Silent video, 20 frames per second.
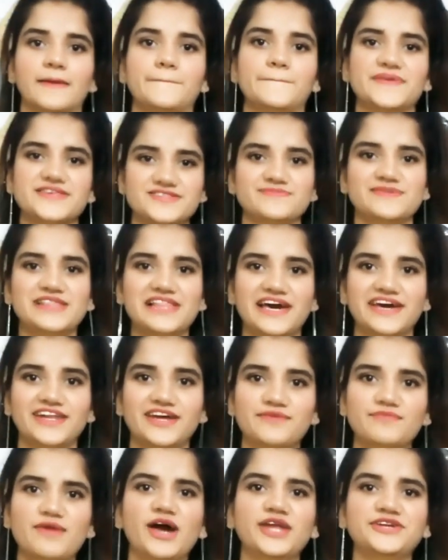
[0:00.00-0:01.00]

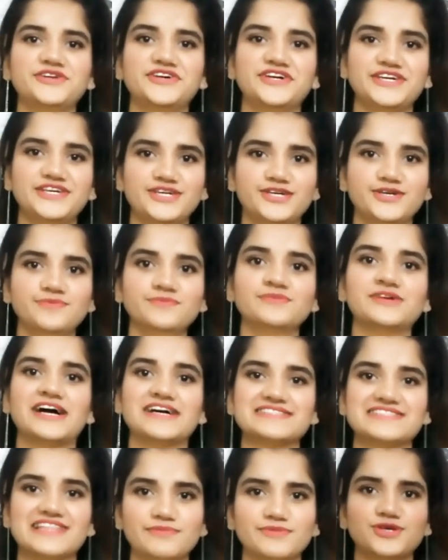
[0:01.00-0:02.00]
Bismillahirrahmanirrahim.
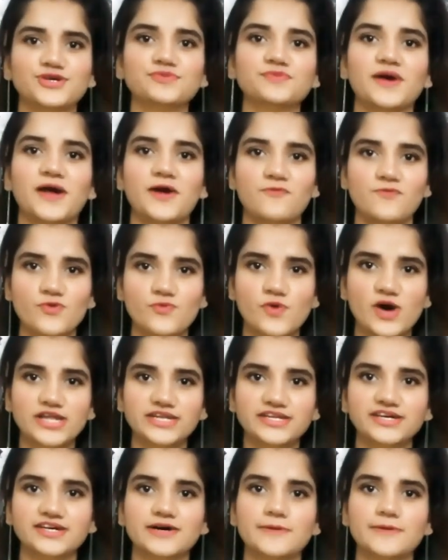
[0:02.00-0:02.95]
Assalamu alaikum everyone.